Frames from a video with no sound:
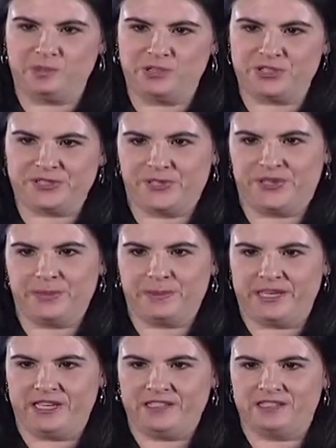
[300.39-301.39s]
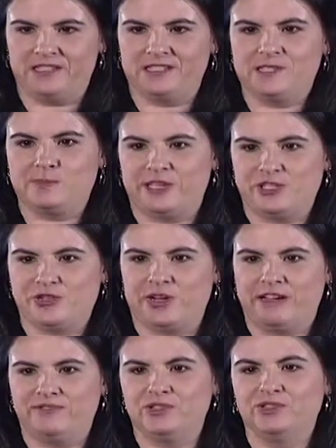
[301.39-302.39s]
which is going to make the space
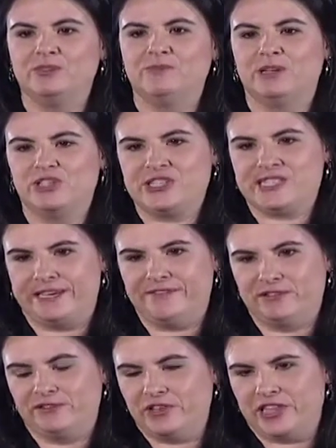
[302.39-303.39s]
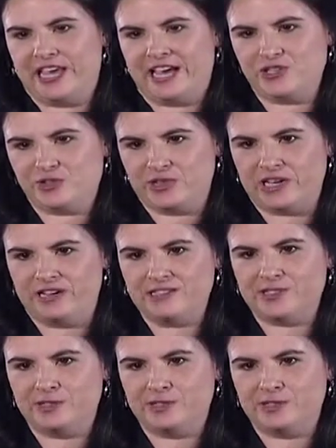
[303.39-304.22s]
travel much safer for the astronauts.